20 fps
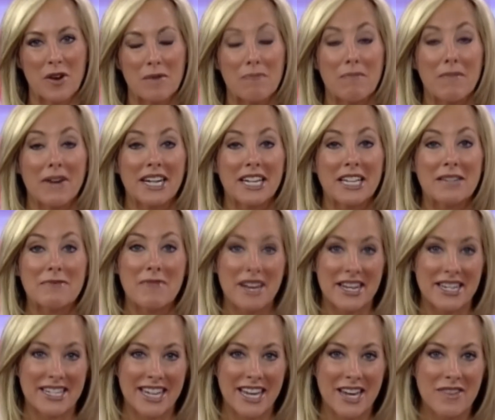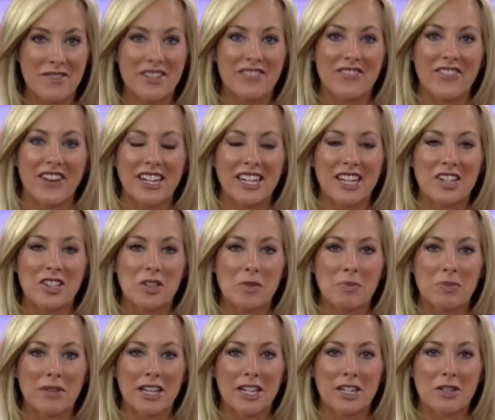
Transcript: Money Monday with financial planner